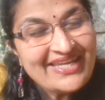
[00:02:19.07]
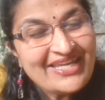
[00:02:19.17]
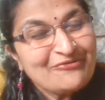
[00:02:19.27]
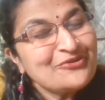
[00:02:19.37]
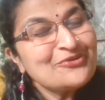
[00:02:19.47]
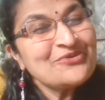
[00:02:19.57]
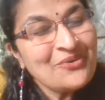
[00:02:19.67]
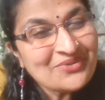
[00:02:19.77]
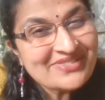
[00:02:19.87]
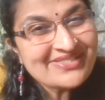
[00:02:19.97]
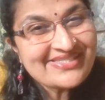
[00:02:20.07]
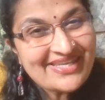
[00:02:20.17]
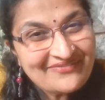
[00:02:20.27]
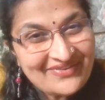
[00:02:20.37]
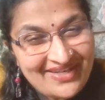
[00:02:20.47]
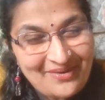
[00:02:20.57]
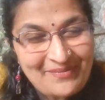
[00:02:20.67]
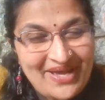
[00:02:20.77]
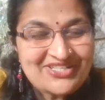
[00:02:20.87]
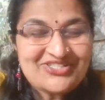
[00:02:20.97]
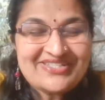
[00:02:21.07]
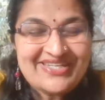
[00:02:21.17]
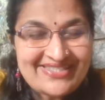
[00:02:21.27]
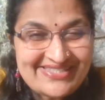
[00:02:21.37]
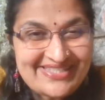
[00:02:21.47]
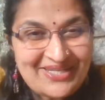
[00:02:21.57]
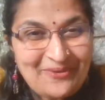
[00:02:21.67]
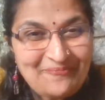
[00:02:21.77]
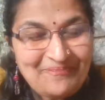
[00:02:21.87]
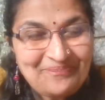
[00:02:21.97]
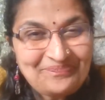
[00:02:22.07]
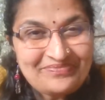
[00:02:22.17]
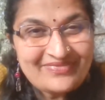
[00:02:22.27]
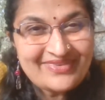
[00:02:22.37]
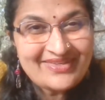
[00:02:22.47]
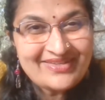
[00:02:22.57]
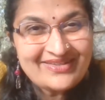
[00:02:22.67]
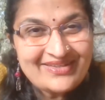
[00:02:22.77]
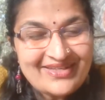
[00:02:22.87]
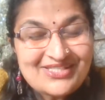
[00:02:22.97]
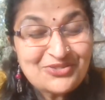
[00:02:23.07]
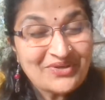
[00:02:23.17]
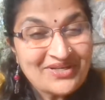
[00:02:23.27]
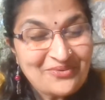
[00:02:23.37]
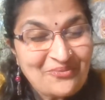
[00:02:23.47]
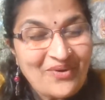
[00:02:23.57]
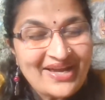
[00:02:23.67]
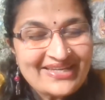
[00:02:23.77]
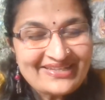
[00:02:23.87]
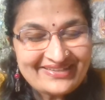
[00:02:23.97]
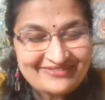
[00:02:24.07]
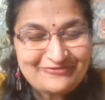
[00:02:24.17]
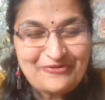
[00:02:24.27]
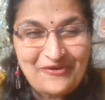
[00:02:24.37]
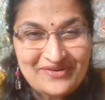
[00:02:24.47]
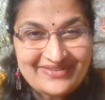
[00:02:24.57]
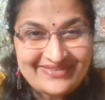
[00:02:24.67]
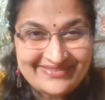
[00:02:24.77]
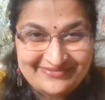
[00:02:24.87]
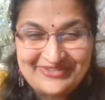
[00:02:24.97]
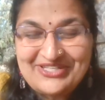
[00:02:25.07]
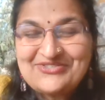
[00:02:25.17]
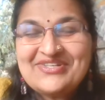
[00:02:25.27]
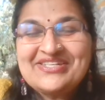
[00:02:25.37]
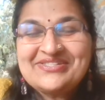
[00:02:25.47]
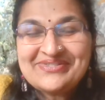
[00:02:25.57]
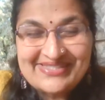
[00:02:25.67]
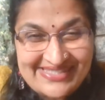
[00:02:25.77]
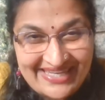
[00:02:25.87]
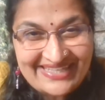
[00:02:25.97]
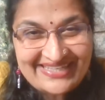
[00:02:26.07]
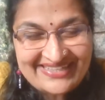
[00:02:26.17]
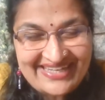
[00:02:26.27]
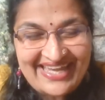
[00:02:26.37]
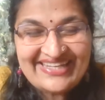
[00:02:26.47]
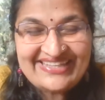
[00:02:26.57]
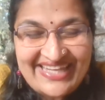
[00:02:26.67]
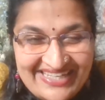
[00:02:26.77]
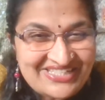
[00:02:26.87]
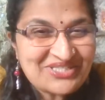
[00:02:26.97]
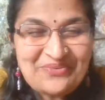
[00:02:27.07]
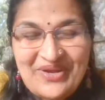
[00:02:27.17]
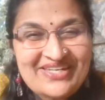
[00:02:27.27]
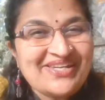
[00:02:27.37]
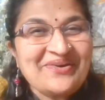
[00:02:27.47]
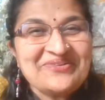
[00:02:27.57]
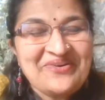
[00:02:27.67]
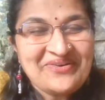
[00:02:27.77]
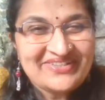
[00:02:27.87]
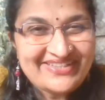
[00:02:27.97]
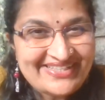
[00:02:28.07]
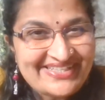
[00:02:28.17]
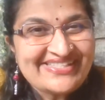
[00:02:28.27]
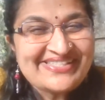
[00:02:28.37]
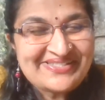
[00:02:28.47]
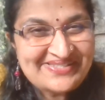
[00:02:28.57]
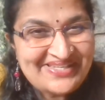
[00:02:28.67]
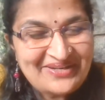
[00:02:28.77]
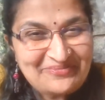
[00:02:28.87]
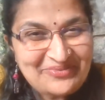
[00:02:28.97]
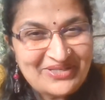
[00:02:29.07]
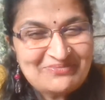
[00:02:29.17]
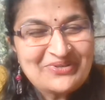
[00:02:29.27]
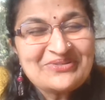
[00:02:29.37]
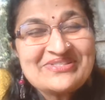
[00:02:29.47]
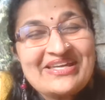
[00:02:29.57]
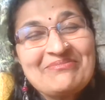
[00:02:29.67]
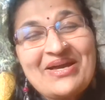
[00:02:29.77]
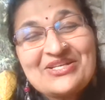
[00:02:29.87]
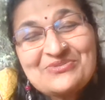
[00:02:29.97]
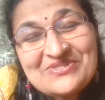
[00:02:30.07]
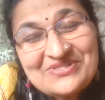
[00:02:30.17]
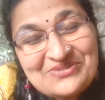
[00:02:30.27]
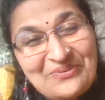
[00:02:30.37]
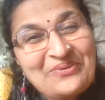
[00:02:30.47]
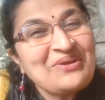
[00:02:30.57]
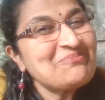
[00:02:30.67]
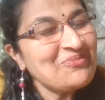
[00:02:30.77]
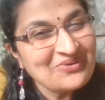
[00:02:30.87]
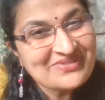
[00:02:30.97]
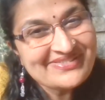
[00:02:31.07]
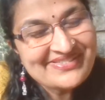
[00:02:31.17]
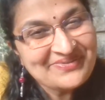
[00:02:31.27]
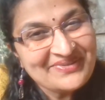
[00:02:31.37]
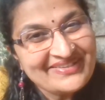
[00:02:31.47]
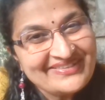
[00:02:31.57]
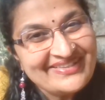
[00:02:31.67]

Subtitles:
If you notice even her match yesterday, it took her a while for the victory to sink in, and then she went down on her knees to celebrate because that match was so important to her.